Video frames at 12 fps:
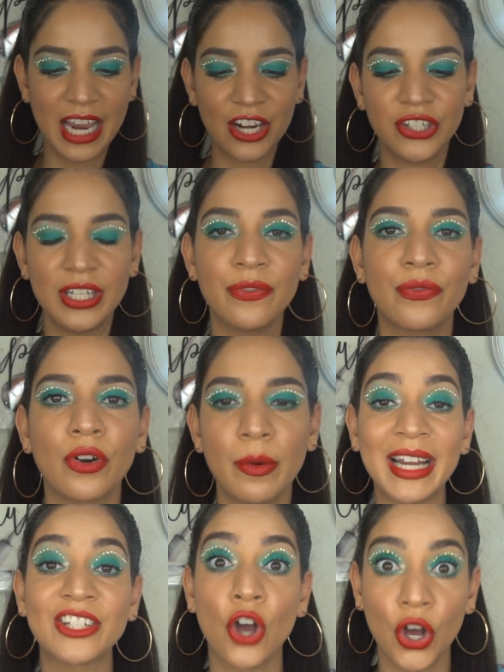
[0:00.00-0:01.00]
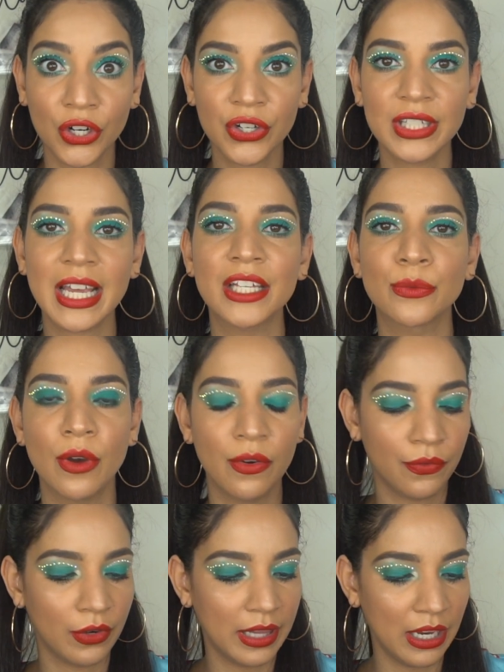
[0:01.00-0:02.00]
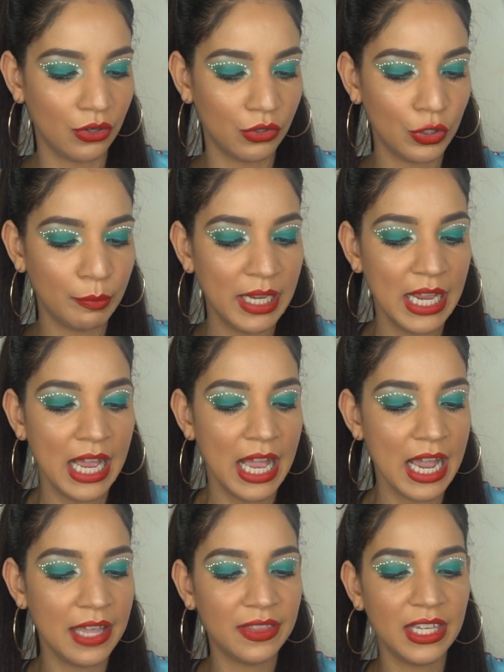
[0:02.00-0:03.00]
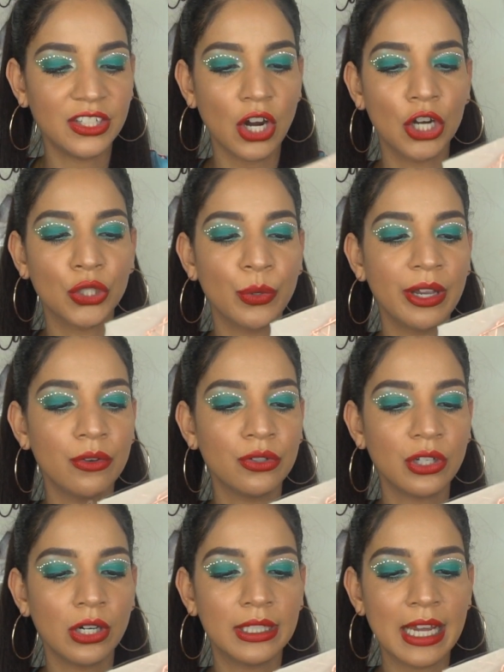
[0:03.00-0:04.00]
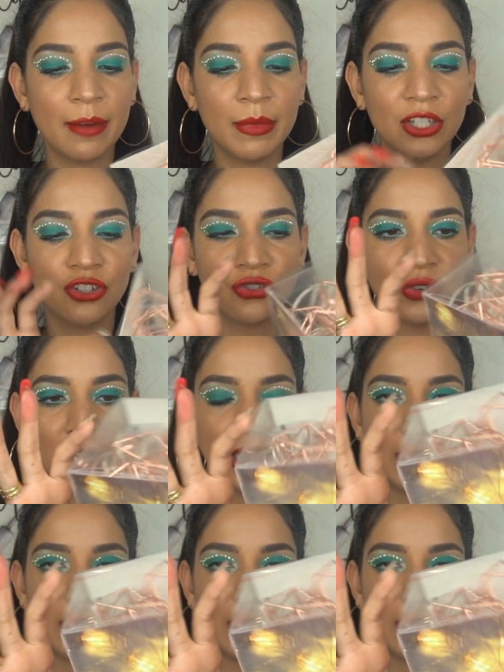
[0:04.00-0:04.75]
actually for my daughters as well for their room. And these are Twinkle Star Diamond string